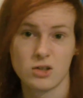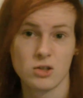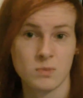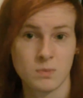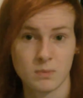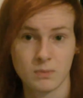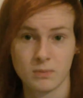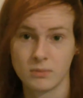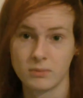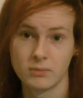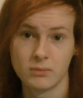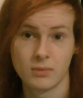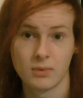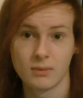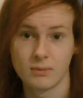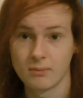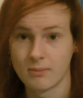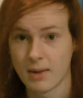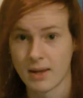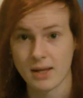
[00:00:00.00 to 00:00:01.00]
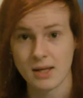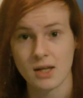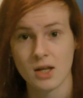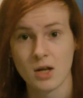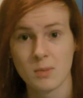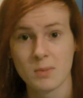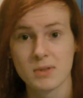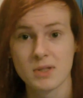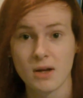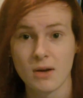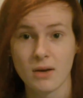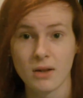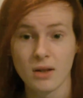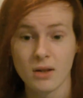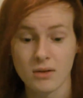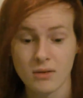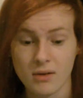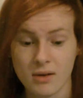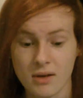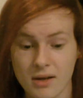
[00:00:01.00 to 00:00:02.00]
just making it up as I go
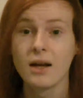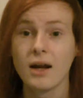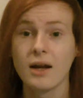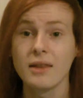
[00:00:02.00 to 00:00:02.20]
along.